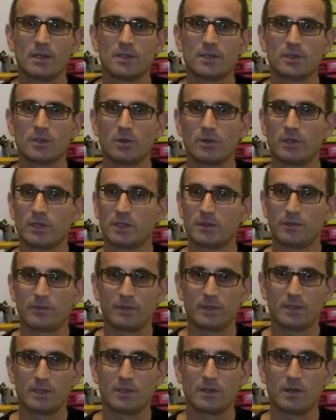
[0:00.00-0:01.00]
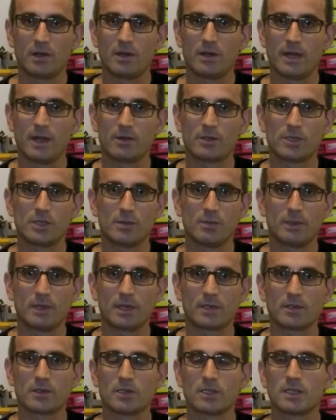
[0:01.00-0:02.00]
So these are now shipping
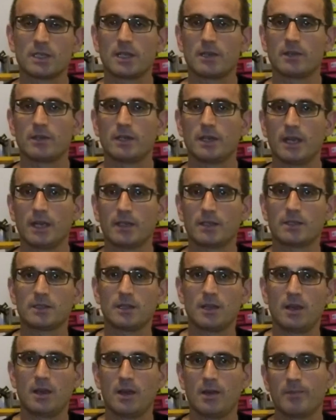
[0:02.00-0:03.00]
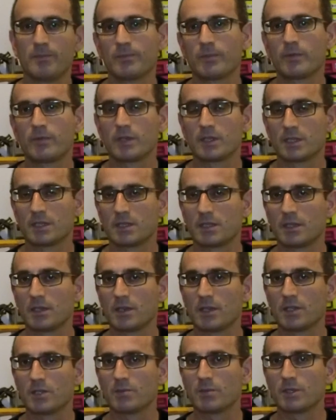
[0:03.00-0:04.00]
as our standard decks. For existing
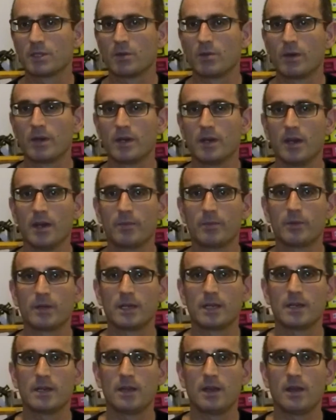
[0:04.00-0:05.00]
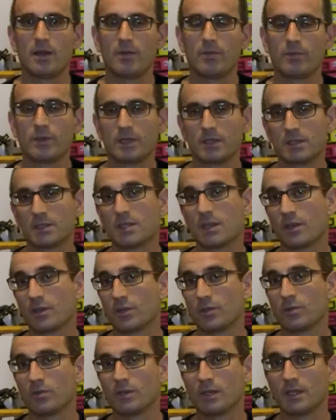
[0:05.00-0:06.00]
customers that want to upgrade, we can sell
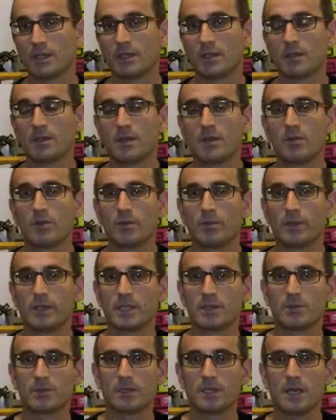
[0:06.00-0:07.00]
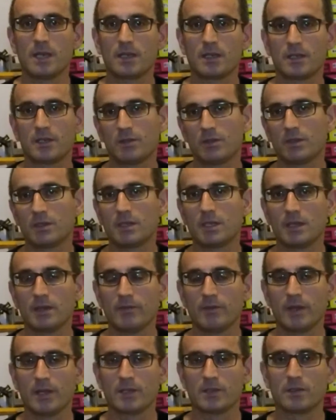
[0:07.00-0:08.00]
you a replacement deck, and you can take
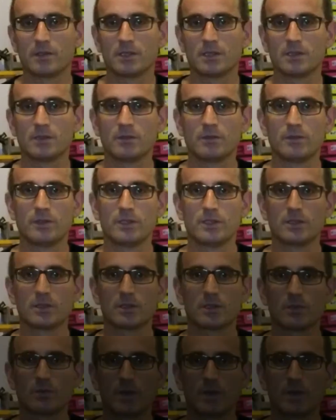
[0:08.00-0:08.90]
advantage of these new features as